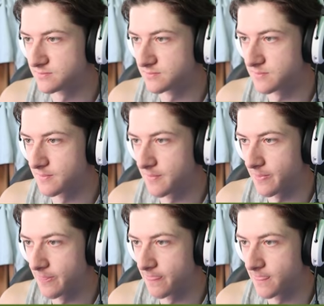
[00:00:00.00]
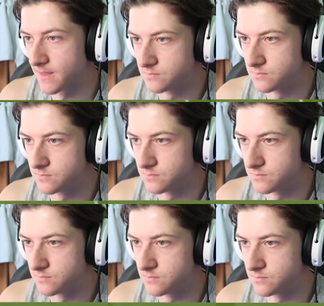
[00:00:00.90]

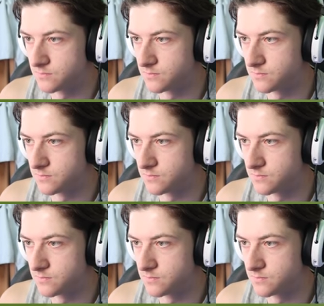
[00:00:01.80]
(silence)